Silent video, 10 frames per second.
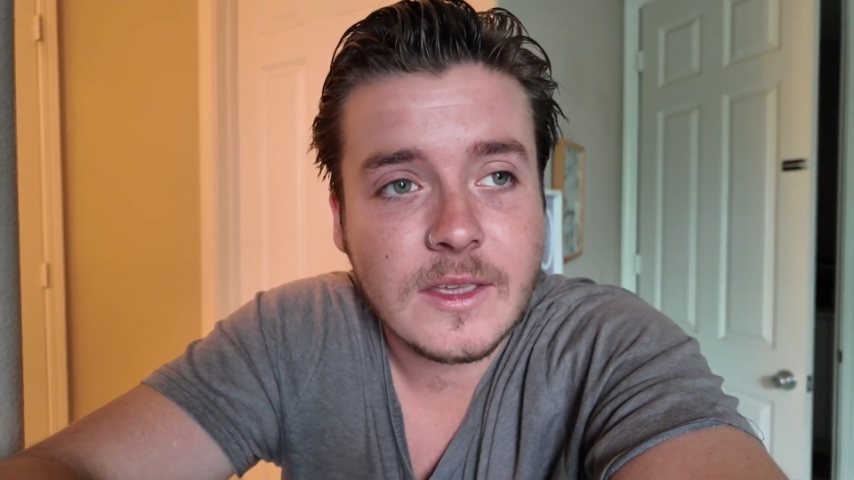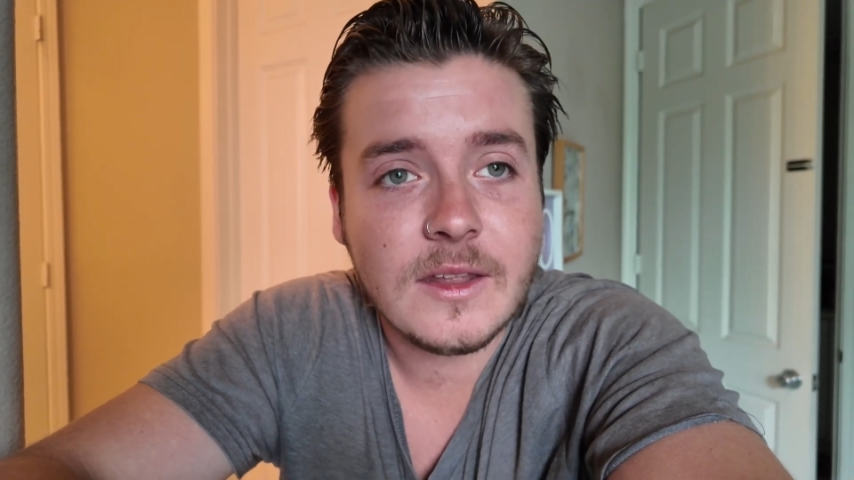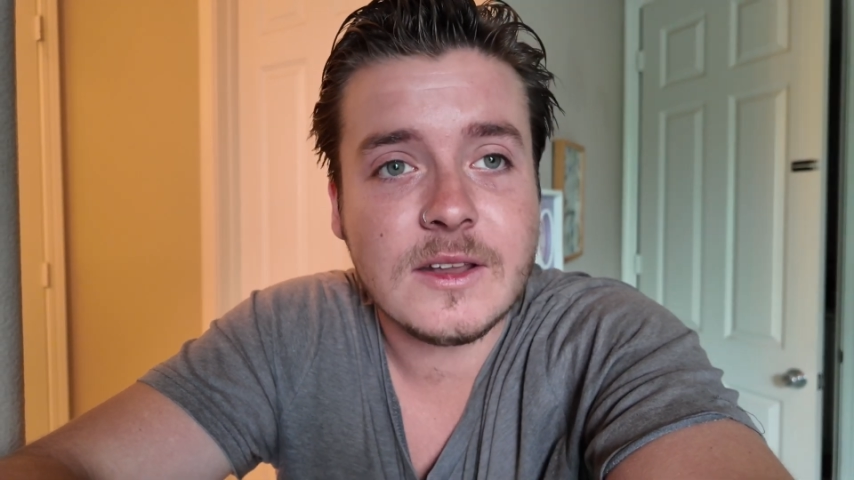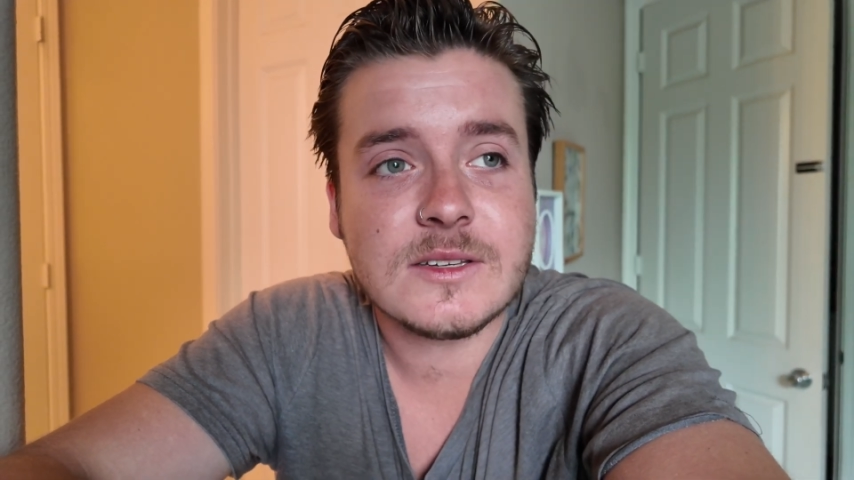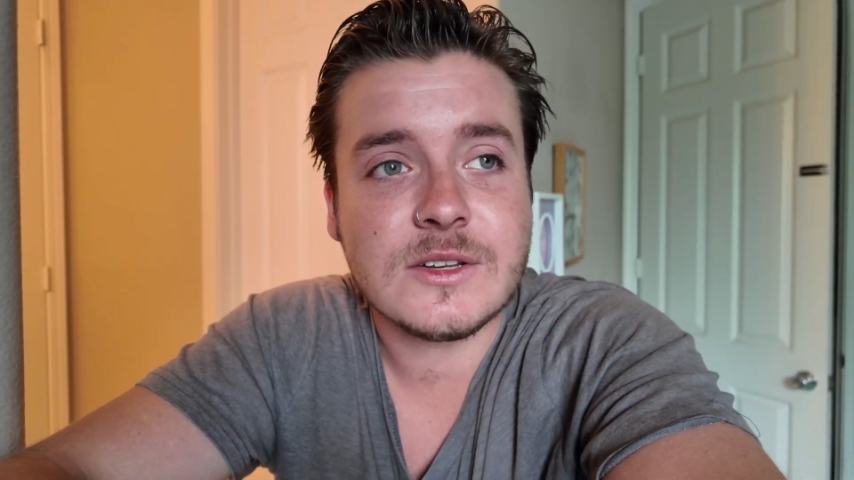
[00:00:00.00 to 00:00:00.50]

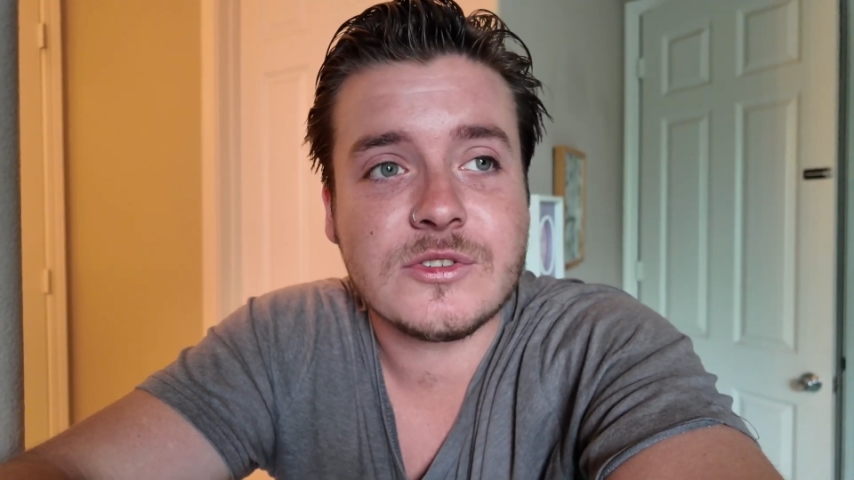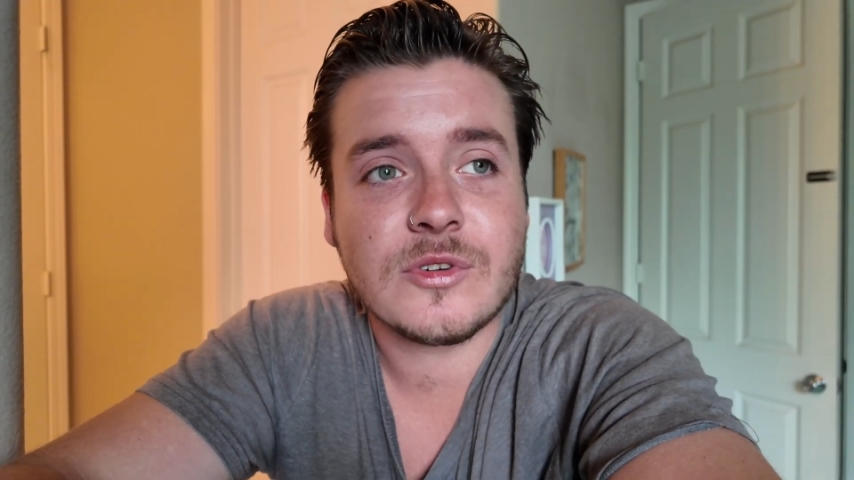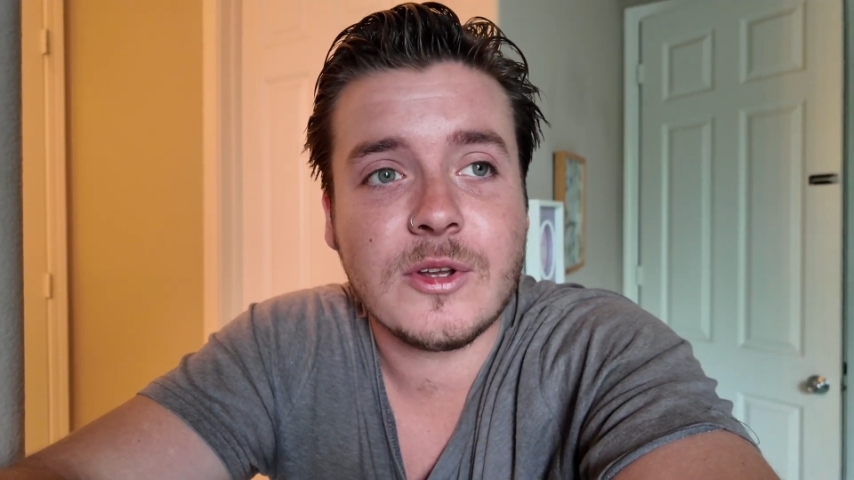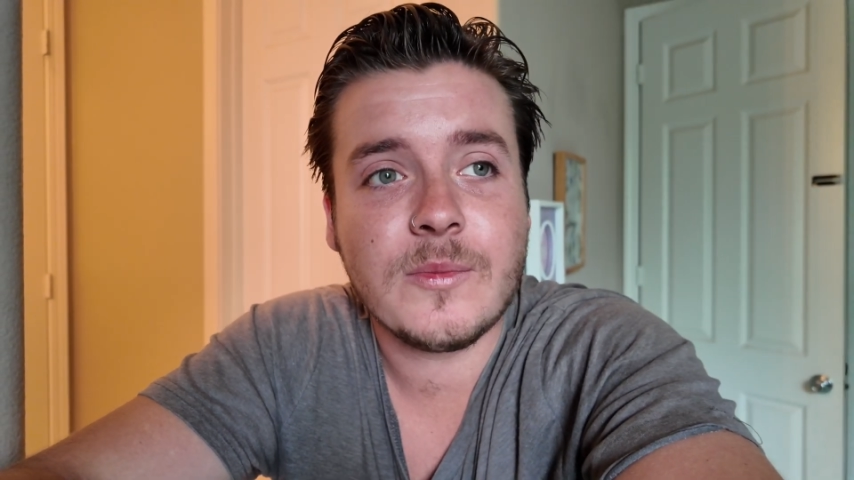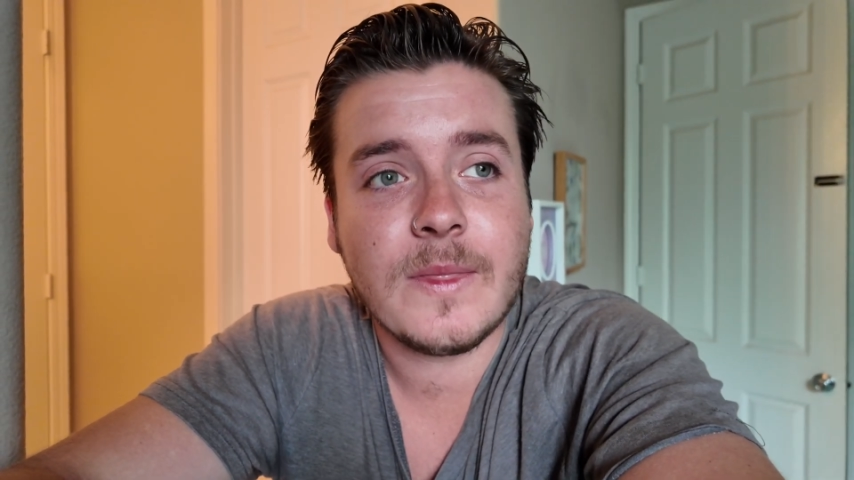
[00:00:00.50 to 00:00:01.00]
It is a
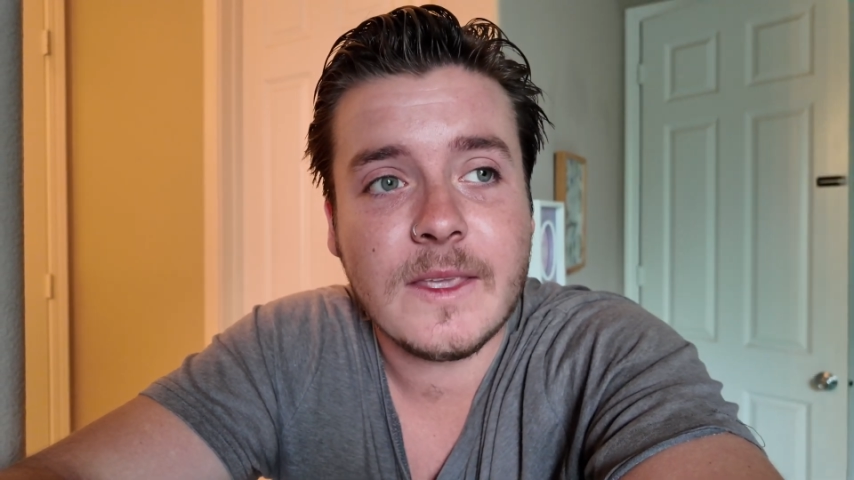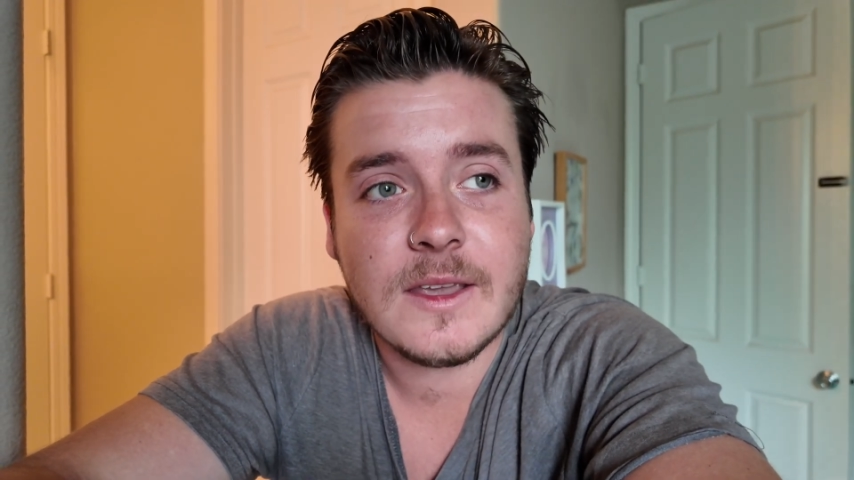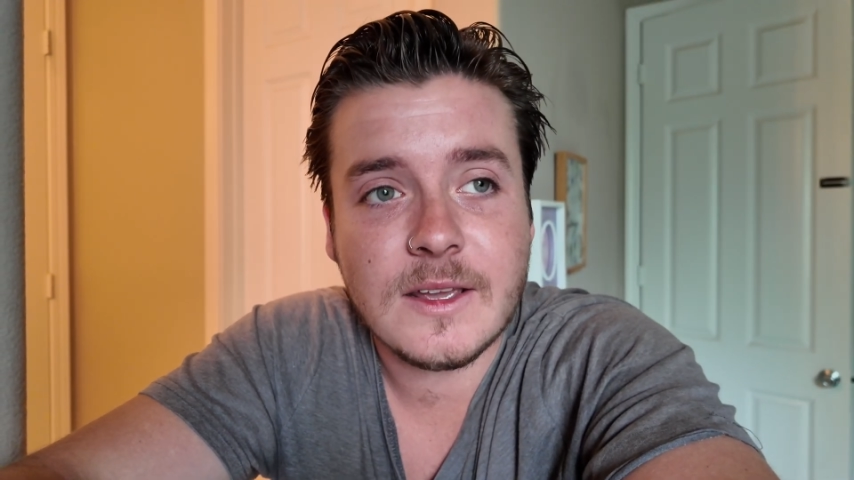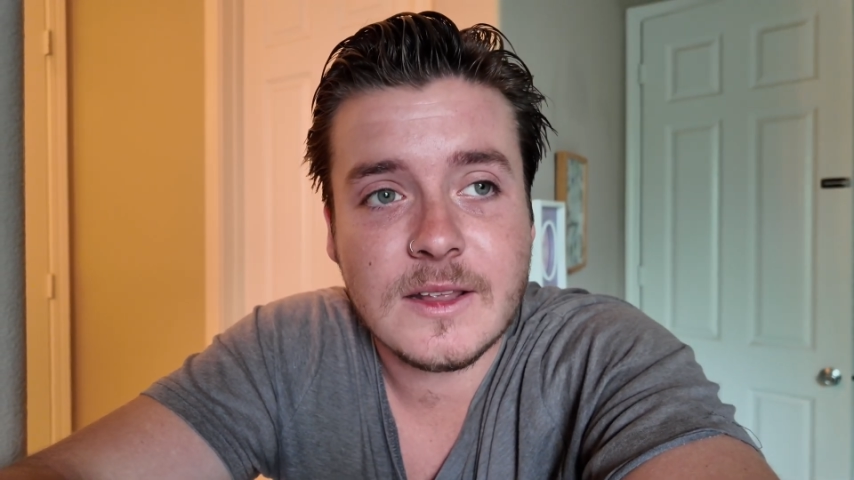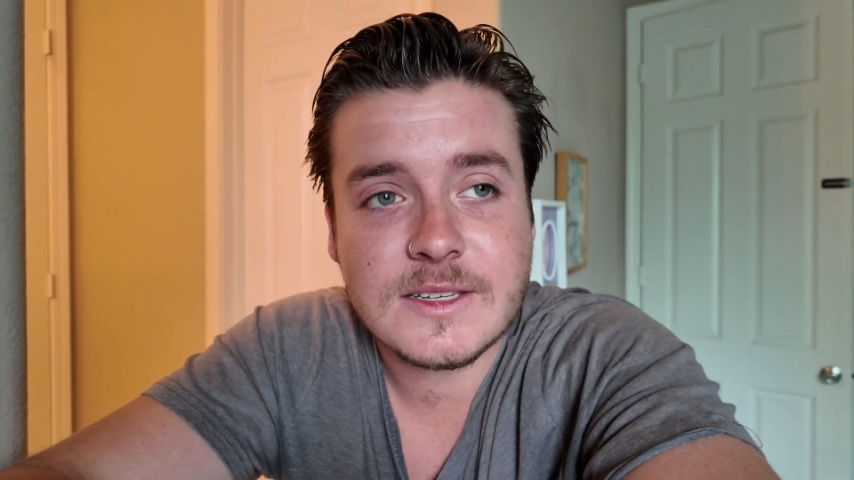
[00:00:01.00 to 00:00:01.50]
trip.
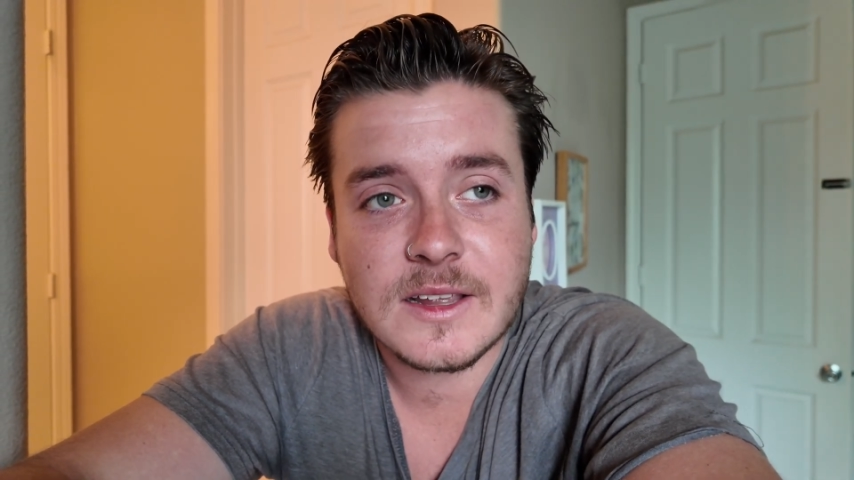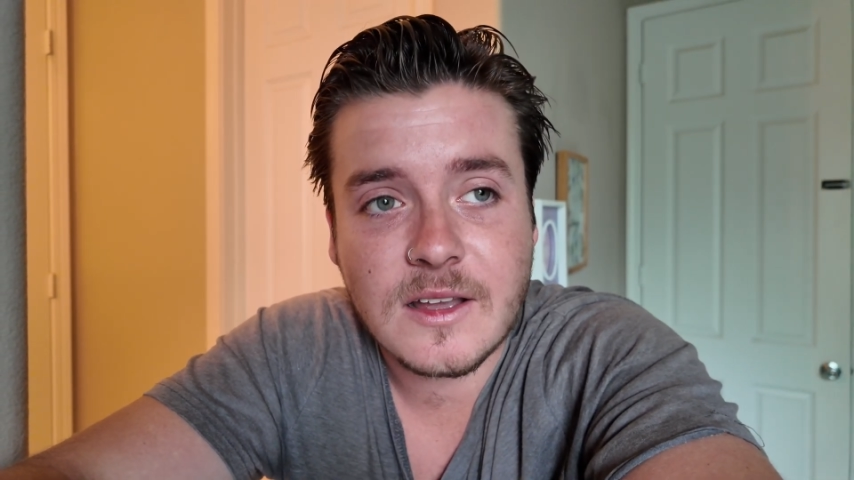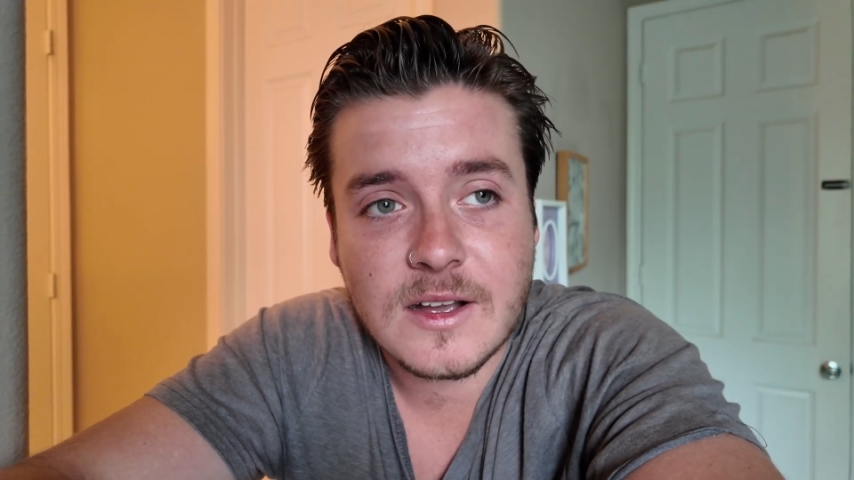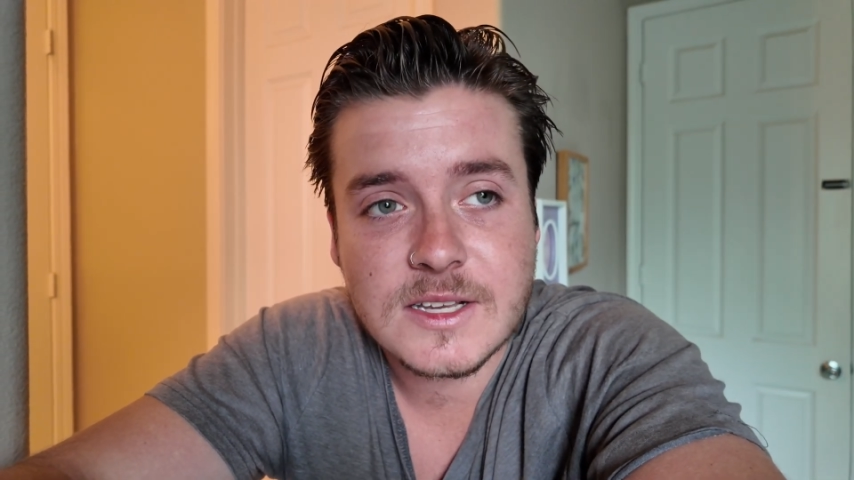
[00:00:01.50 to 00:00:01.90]
It is a